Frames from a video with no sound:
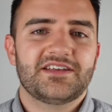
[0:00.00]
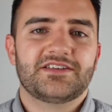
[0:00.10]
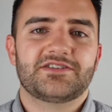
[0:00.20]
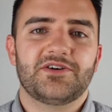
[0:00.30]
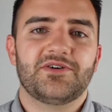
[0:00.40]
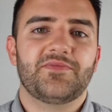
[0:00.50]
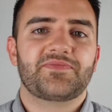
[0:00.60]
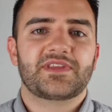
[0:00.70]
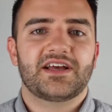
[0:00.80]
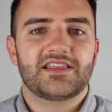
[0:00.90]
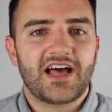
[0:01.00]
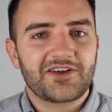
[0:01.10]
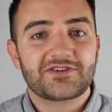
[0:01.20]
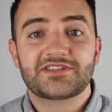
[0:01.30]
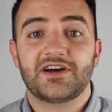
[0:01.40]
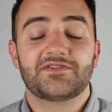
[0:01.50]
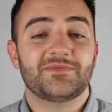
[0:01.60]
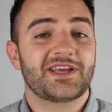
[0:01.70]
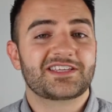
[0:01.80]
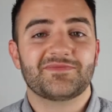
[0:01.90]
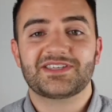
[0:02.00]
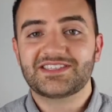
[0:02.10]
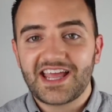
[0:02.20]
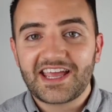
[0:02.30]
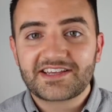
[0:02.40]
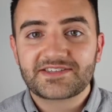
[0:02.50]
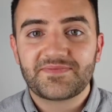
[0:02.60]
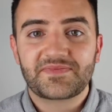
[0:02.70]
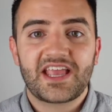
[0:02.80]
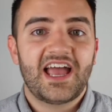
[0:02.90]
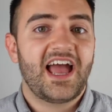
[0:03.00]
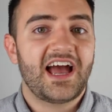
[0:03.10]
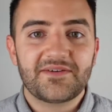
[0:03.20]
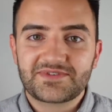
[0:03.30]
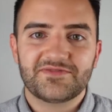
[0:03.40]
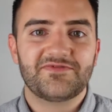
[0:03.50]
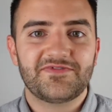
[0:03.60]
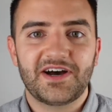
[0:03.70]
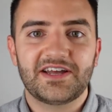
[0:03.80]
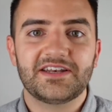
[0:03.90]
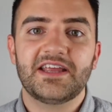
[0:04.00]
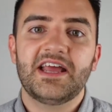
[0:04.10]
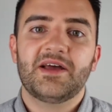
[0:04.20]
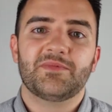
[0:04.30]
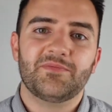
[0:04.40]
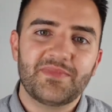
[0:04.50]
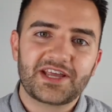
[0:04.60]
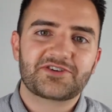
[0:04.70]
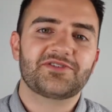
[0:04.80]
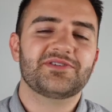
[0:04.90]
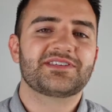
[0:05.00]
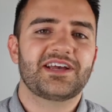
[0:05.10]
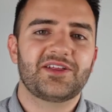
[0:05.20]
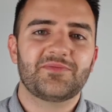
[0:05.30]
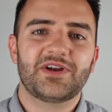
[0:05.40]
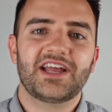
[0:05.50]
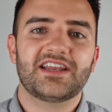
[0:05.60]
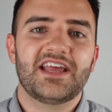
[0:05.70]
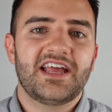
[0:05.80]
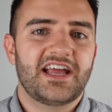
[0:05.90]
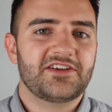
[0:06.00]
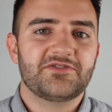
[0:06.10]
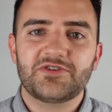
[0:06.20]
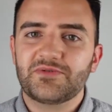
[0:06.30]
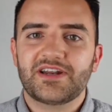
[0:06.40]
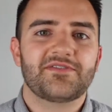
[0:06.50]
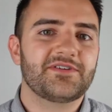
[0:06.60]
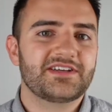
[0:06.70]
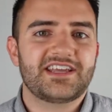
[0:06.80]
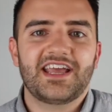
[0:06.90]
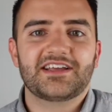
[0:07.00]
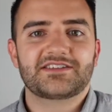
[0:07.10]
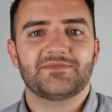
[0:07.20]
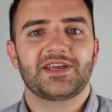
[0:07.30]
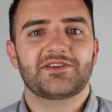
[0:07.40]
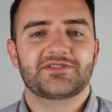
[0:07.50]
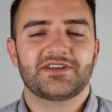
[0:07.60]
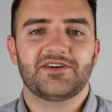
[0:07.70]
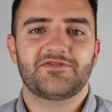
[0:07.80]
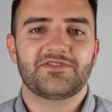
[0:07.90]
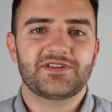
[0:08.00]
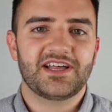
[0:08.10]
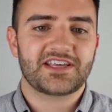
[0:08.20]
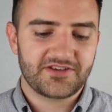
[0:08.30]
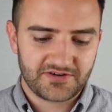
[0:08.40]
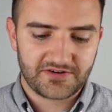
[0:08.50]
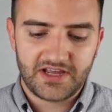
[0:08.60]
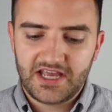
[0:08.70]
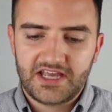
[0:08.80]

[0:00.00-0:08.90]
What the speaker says: So allow yourself to make some mistakes, have some fun, but make sure you celebrate and you do whatever it takes to make yourself feel like you're